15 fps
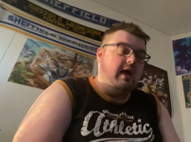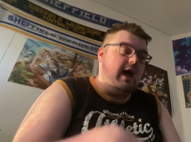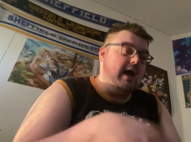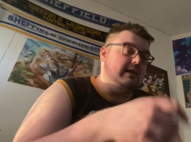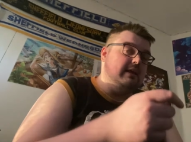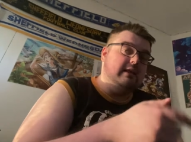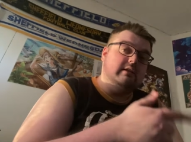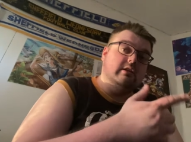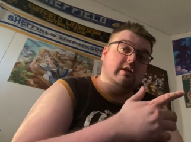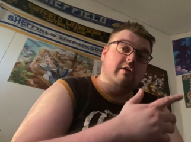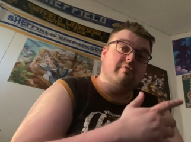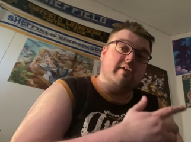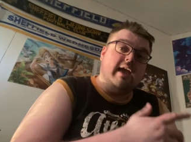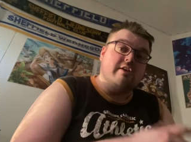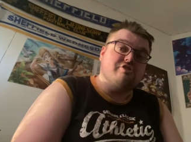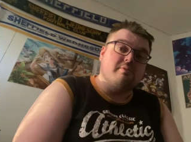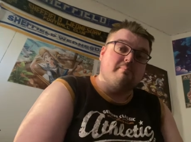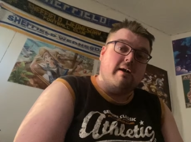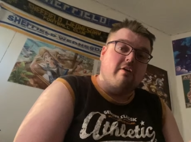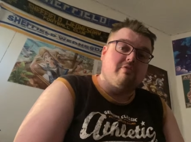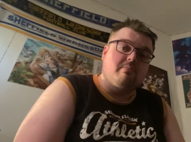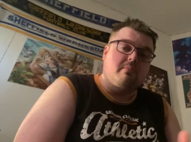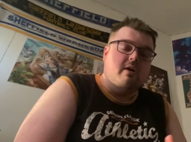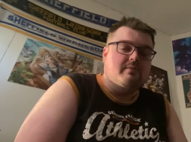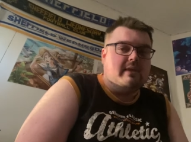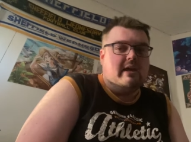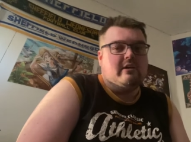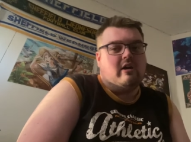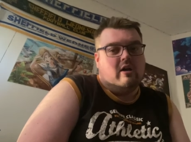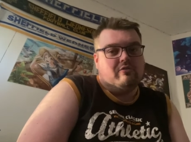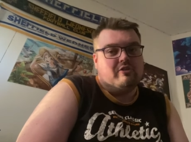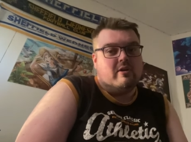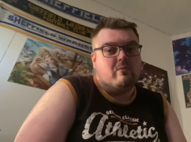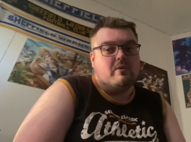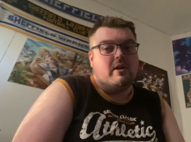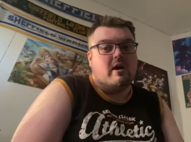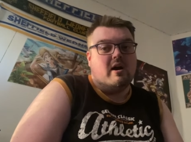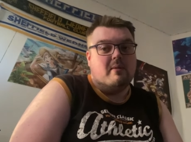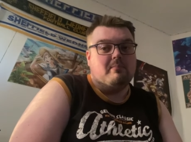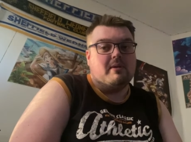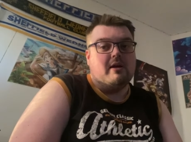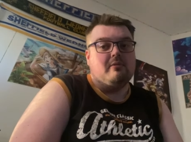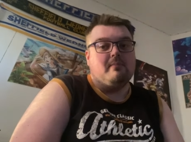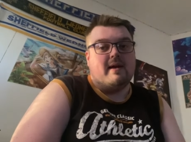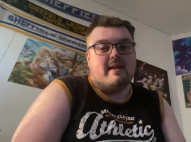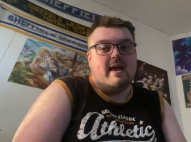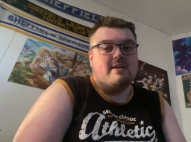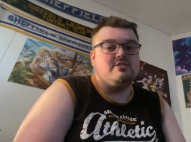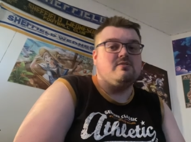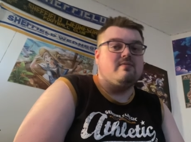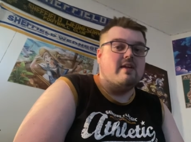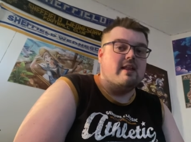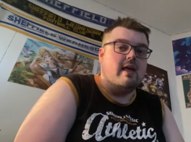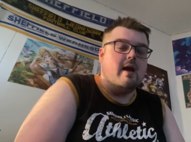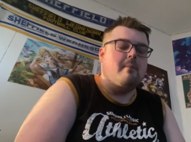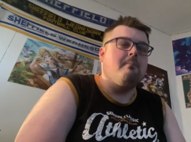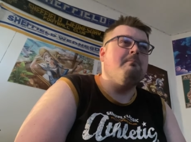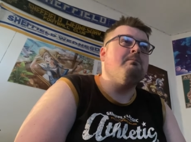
and hit the notification bell for more updating content when I upload my next video.